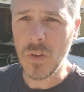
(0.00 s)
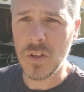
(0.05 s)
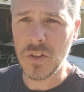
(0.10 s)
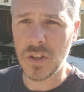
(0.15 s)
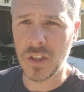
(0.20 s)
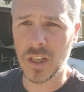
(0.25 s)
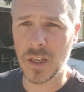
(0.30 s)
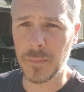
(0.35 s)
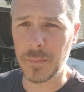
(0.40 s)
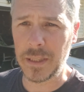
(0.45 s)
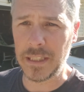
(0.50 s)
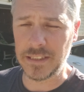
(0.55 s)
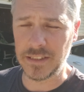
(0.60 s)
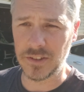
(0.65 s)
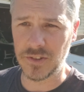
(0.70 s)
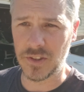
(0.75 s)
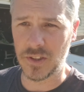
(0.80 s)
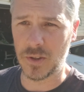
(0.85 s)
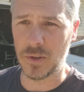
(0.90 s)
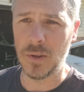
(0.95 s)
to come
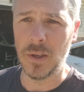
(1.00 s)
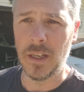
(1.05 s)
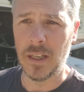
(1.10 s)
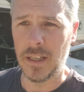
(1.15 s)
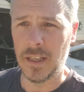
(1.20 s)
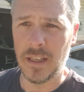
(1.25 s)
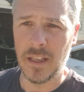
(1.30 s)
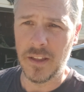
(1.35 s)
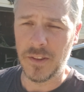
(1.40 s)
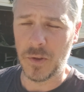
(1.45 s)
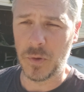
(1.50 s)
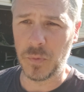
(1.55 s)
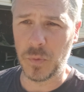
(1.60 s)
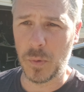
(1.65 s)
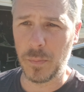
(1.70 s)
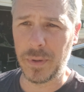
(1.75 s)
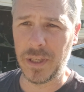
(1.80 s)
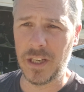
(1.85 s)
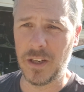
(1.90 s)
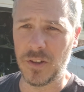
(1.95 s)
in, so those
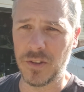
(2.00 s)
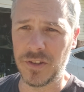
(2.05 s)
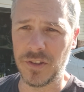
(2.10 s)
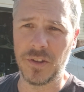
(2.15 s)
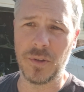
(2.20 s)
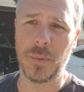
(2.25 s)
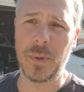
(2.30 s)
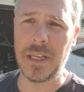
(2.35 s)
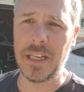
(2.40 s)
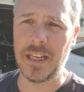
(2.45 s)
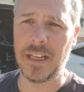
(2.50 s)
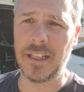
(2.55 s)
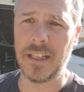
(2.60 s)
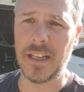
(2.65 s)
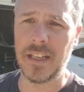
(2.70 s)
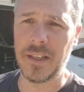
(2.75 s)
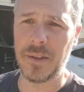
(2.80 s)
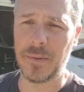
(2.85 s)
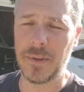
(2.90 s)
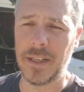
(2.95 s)
won't be here till the weekend
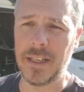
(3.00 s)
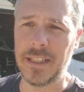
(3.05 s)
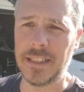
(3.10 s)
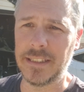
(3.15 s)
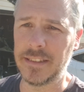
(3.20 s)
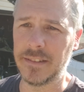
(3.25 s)
anyway.